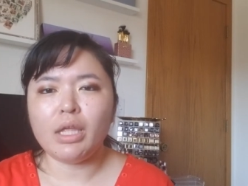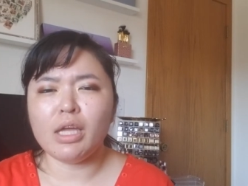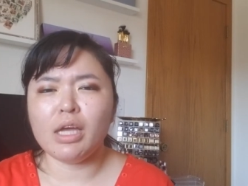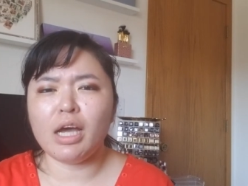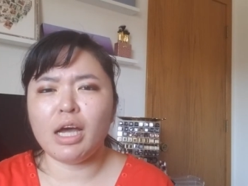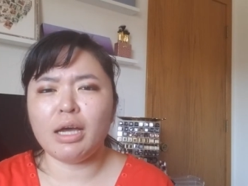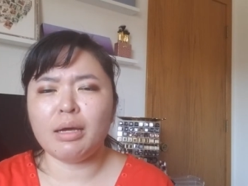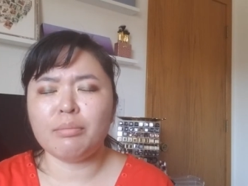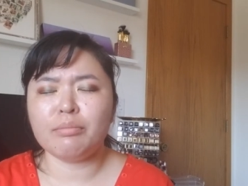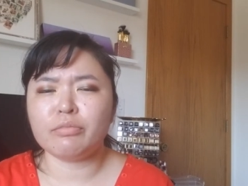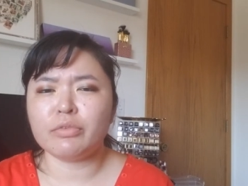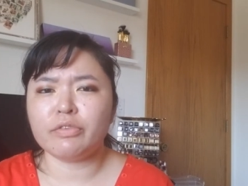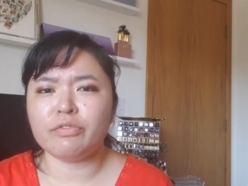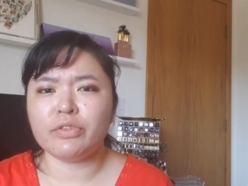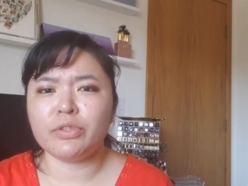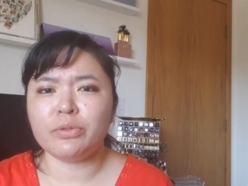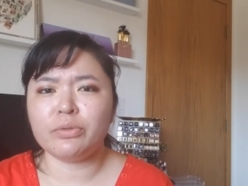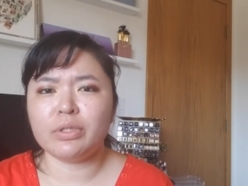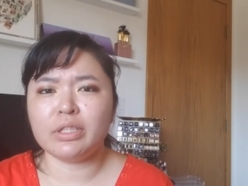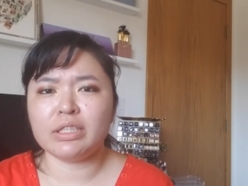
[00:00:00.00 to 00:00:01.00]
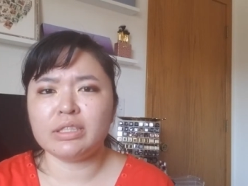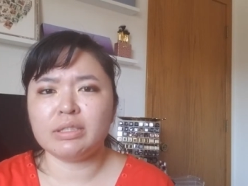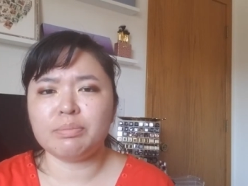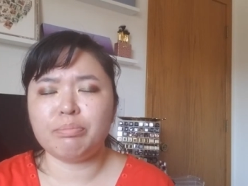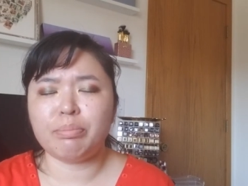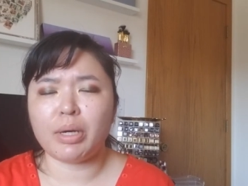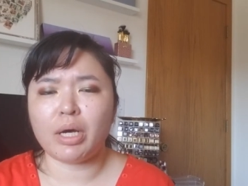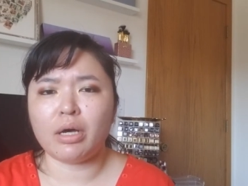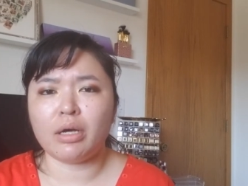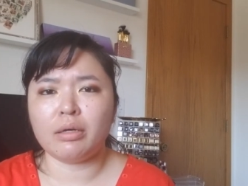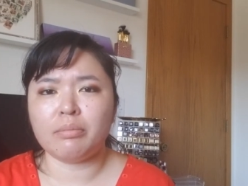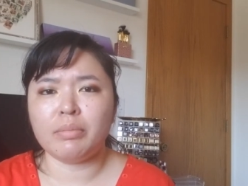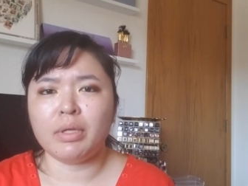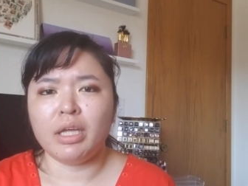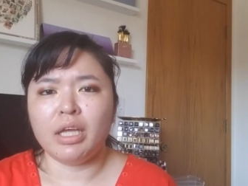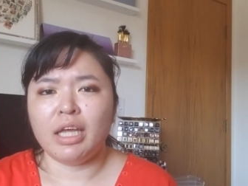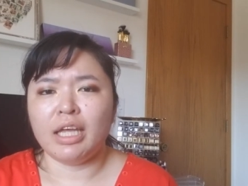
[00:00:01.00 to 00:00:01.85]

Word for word: um, review this balm.